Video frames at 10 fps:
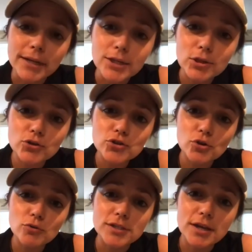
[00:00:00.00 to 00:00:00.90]
He looks
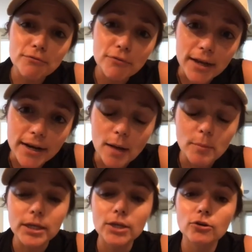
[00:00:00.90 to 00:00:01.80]
so different. And I'm
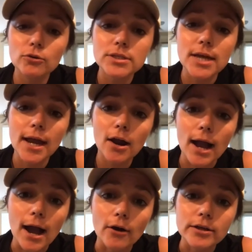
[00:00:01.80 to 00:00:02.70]
like, he grew his hair
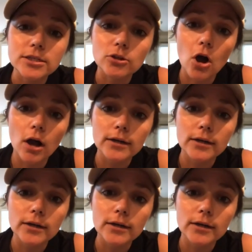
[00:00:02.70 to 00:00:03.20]
out. It's long.